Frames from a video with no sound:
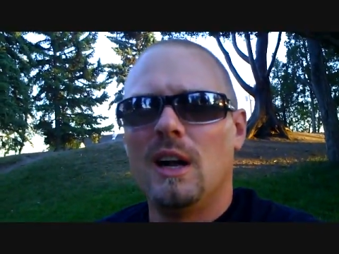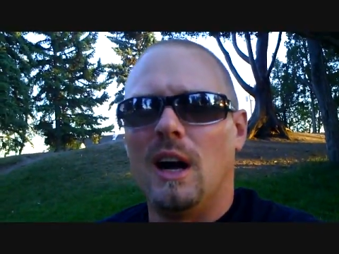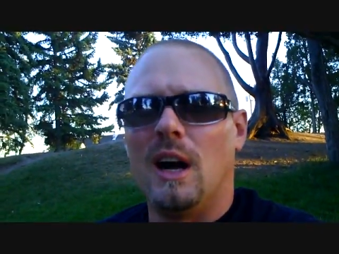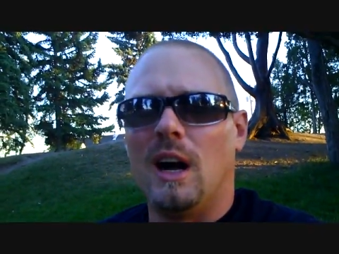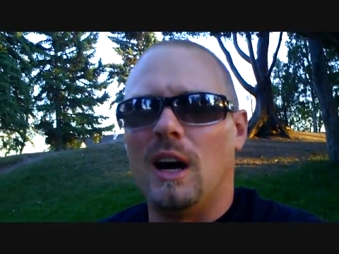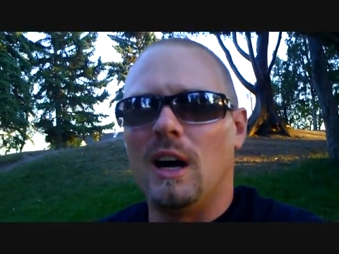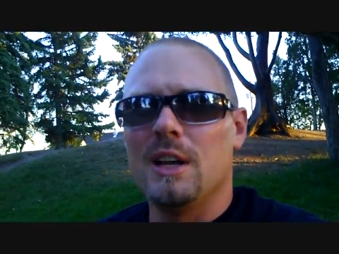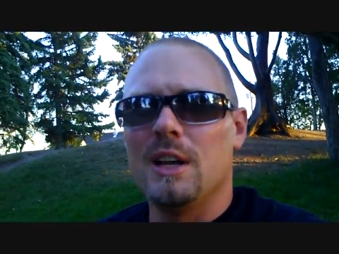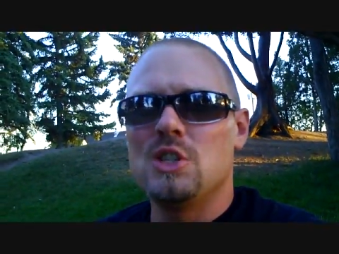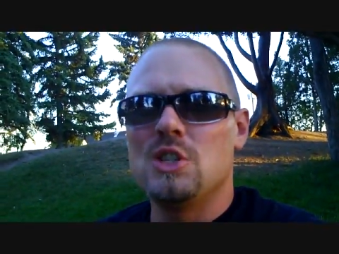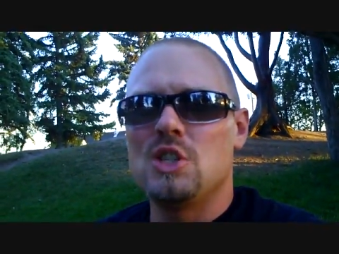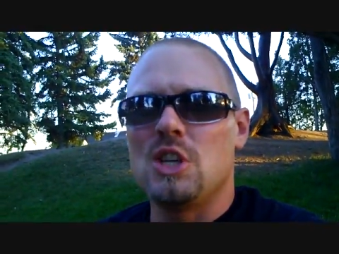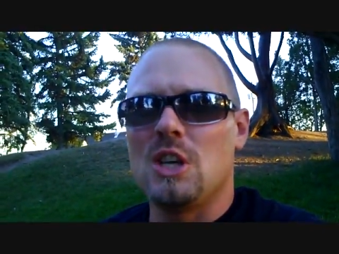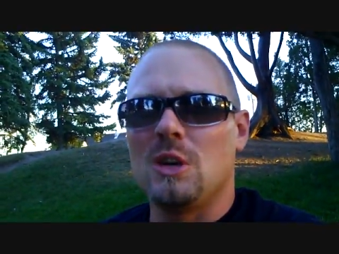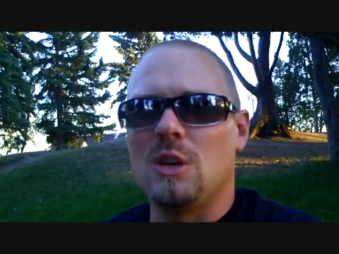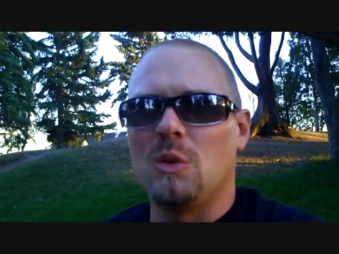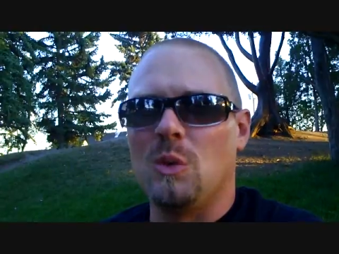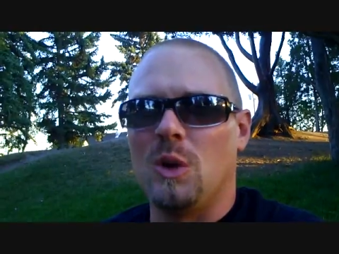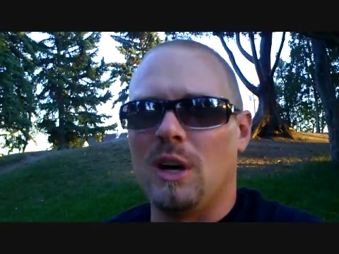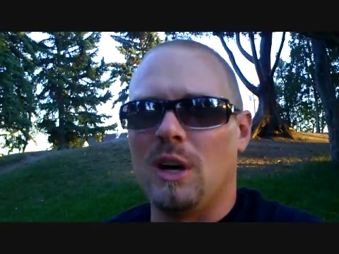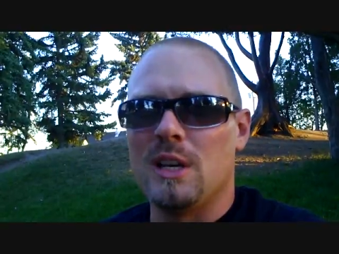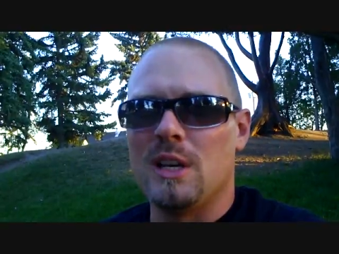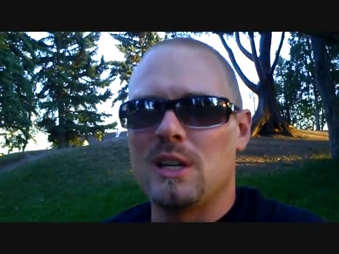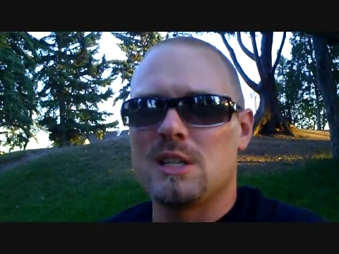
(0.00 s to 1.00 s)
on
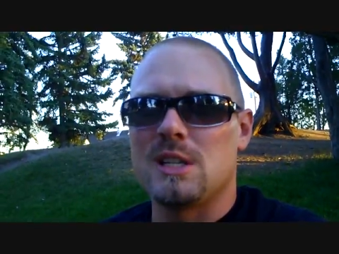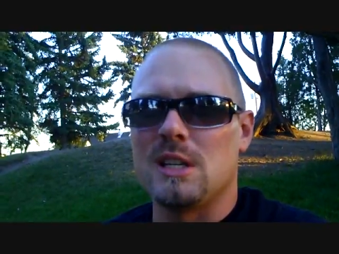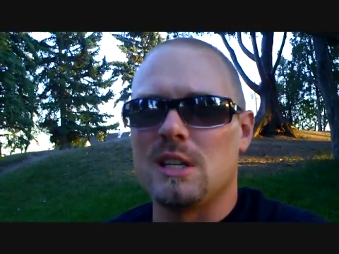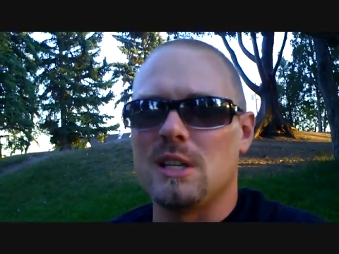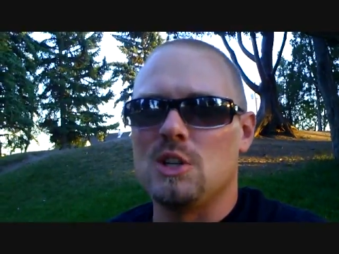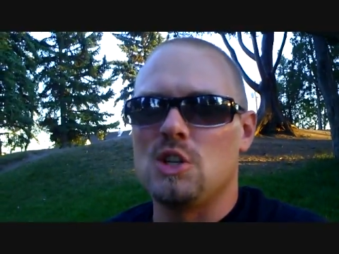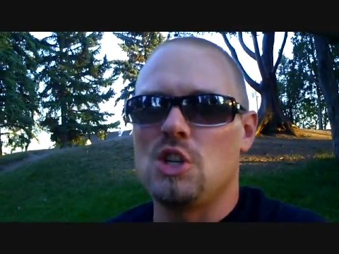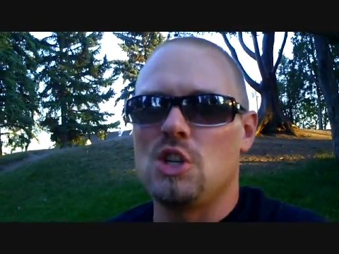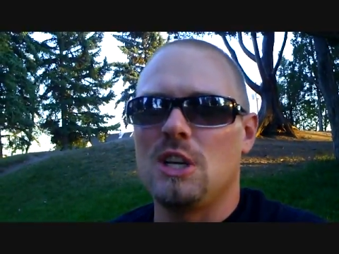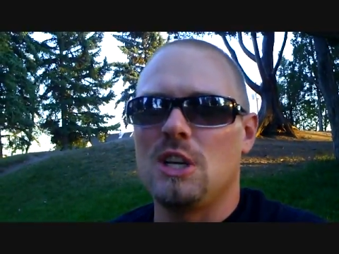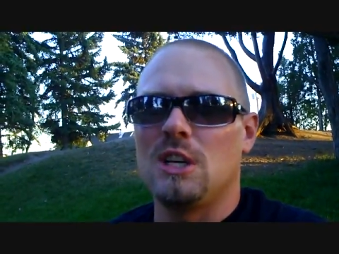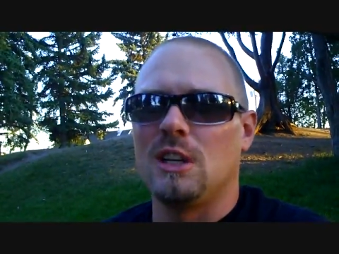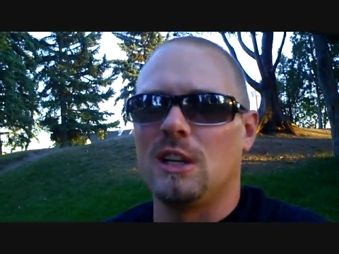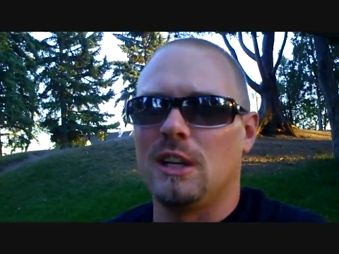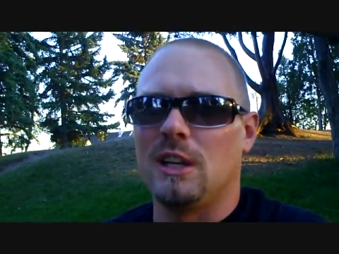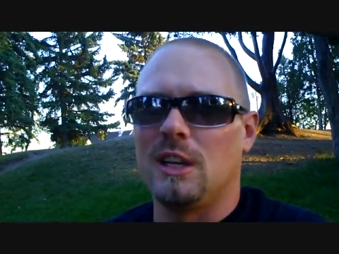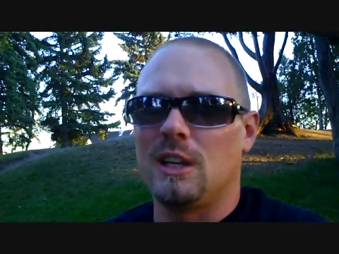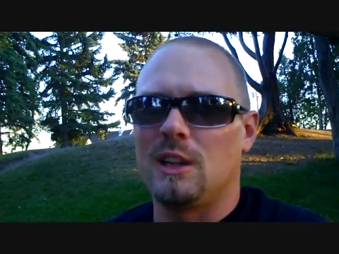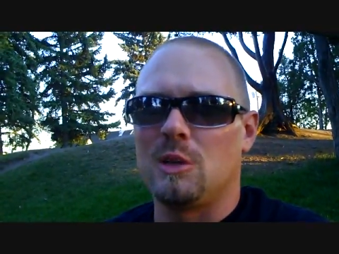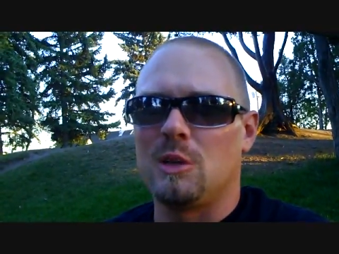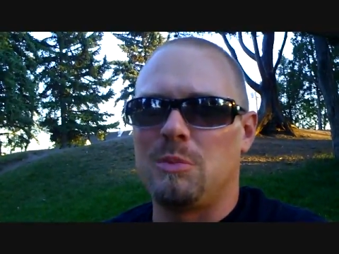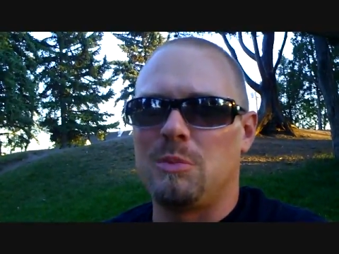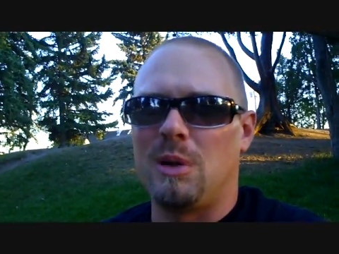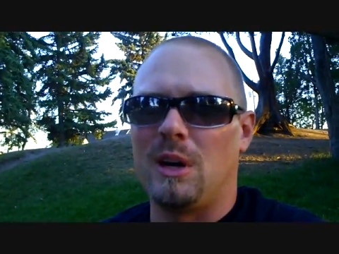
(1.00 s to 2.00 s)
GeneWize and
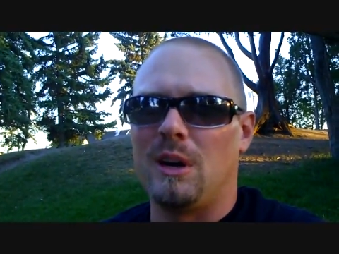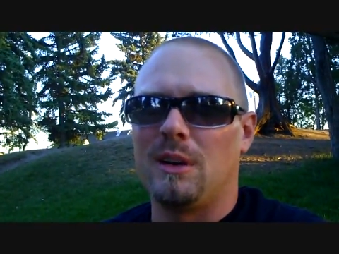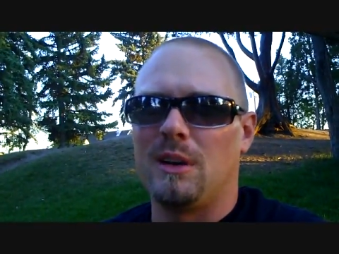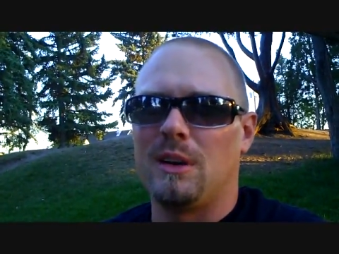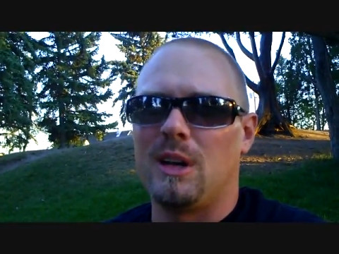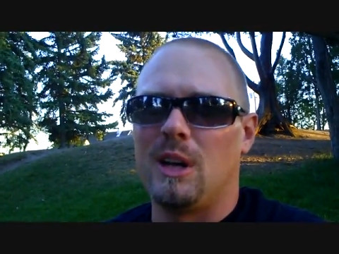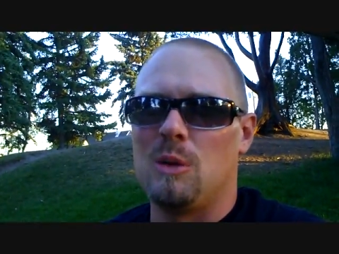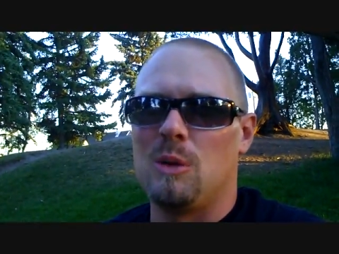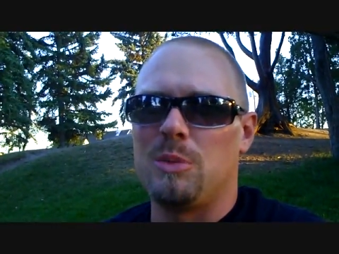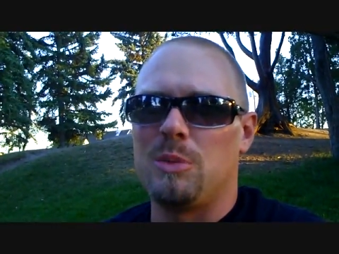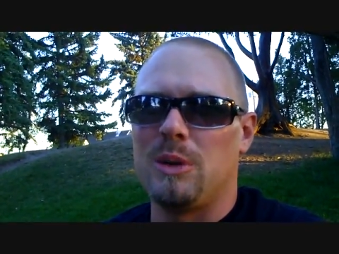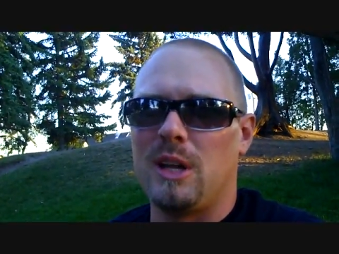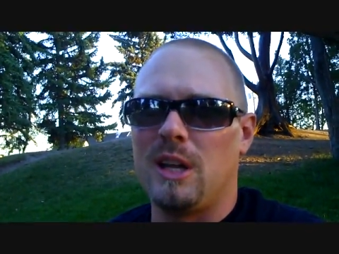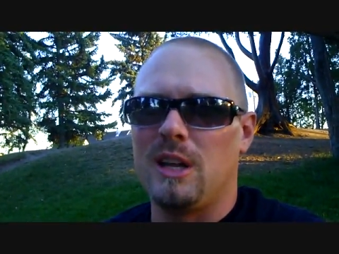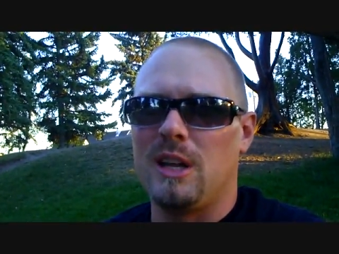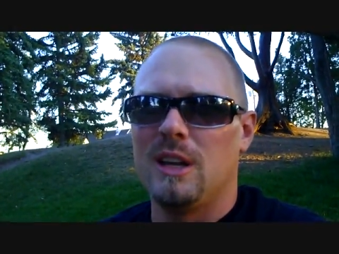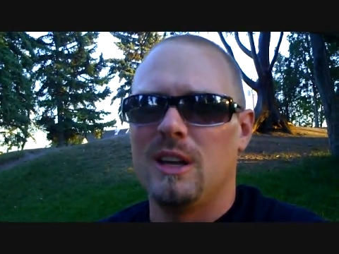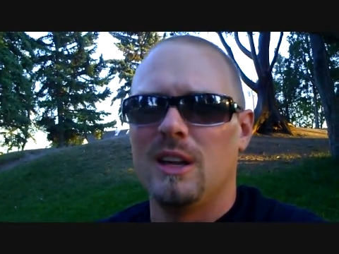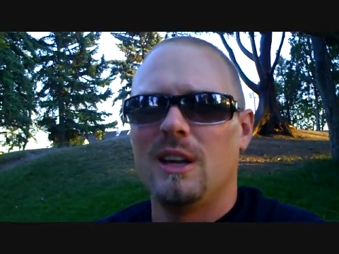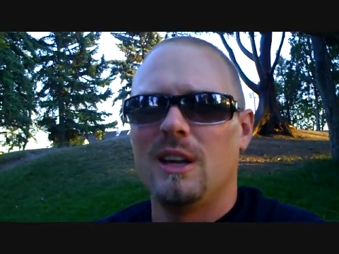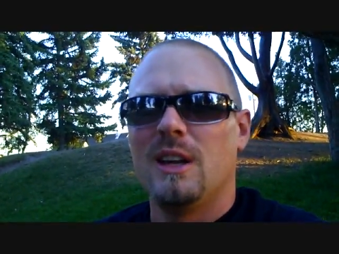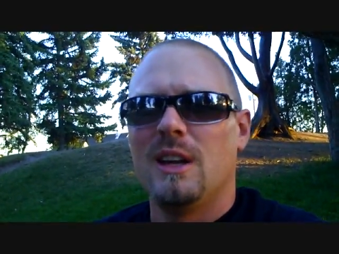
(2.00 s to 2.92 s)
GeneLink, the parent company.